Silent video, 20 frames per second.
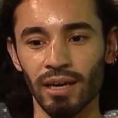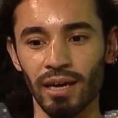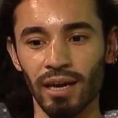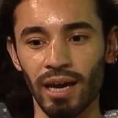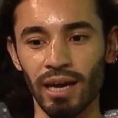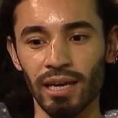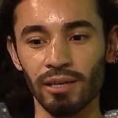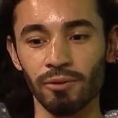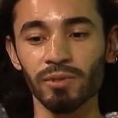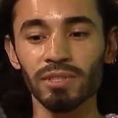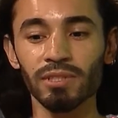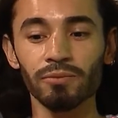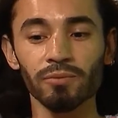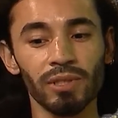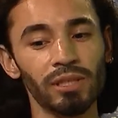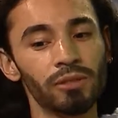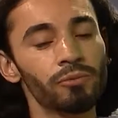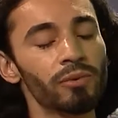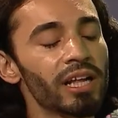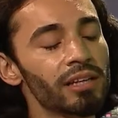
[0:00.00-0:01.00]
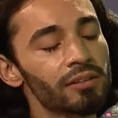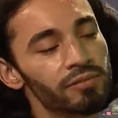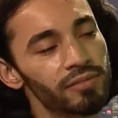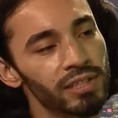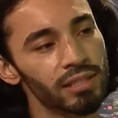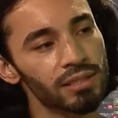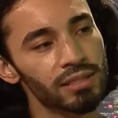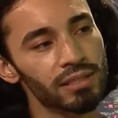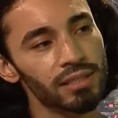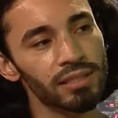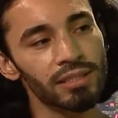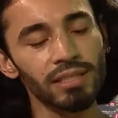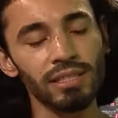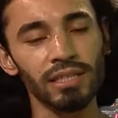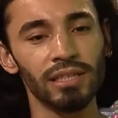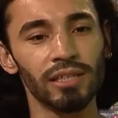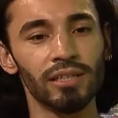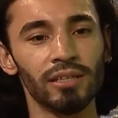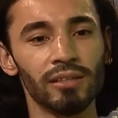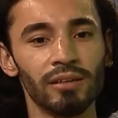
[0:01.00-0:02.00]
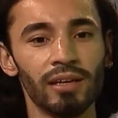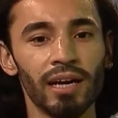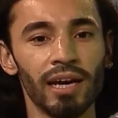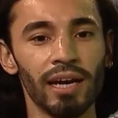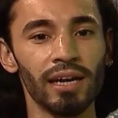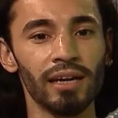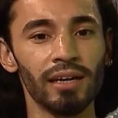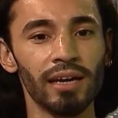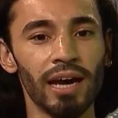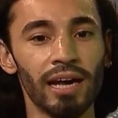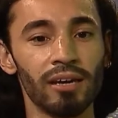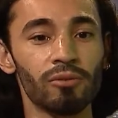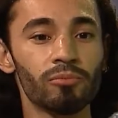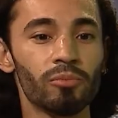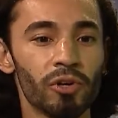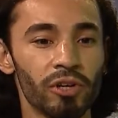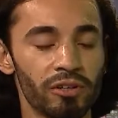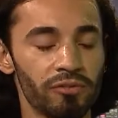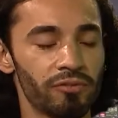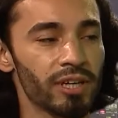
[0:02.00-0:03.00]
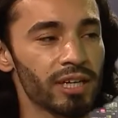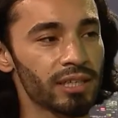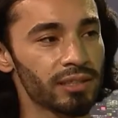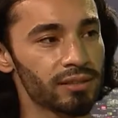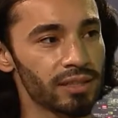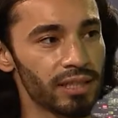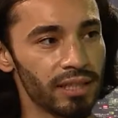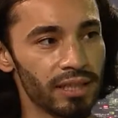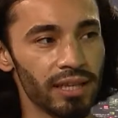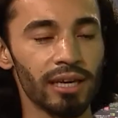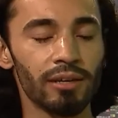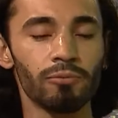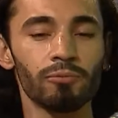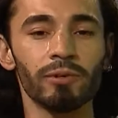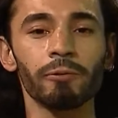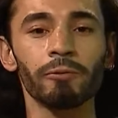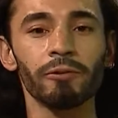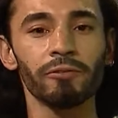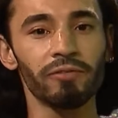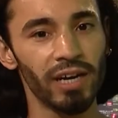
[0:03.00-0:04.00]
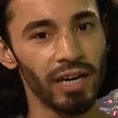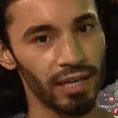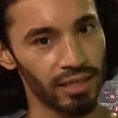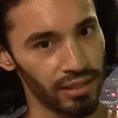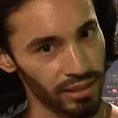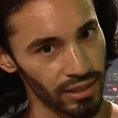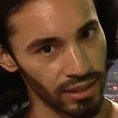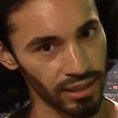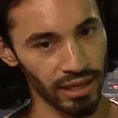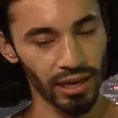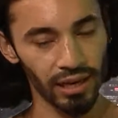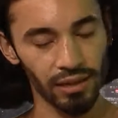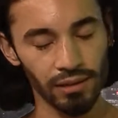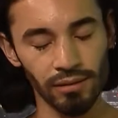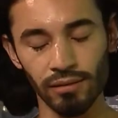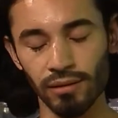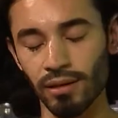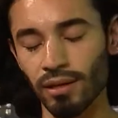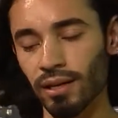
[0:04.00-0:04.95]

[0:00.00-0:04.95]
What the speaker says: And it wasn't really relevant until I had a boyfriend, and then we were fighting again.